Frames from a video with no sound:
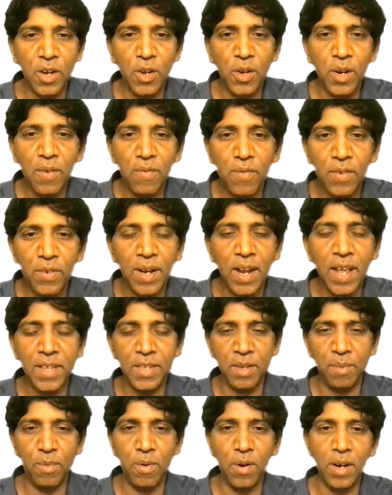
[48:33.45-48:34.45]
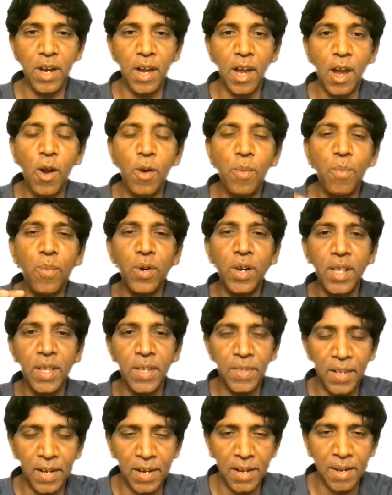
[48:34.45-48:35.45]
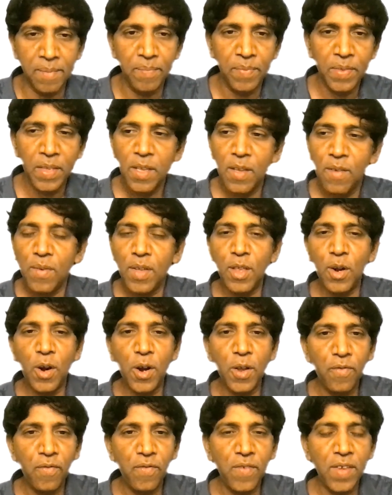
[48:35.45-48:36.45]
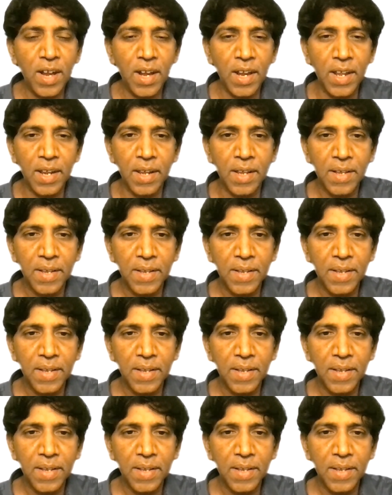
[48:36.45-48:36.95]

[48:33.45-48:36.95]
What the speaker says: You can visualize about it a lot more easily with a lot of feeling.